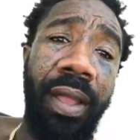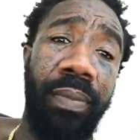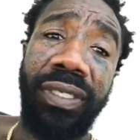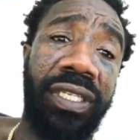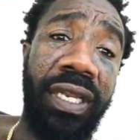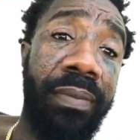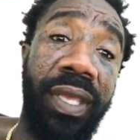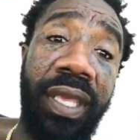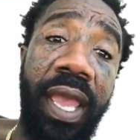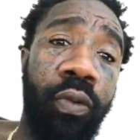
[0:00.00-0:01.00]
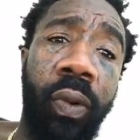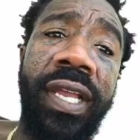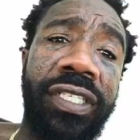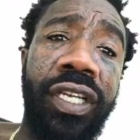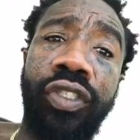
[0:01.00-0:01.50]
But she didn't became
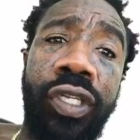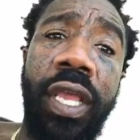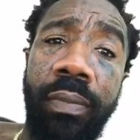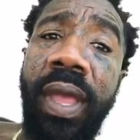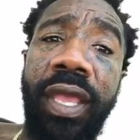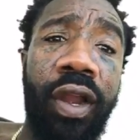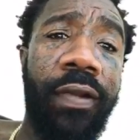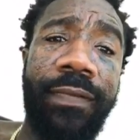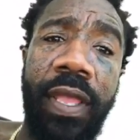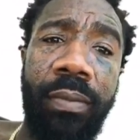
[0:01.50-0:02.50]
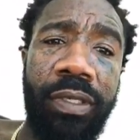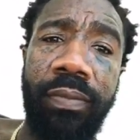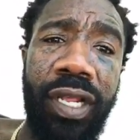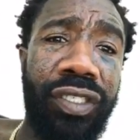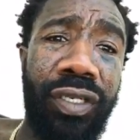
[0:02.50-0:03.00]
Ray J. Dick made her famous, blood.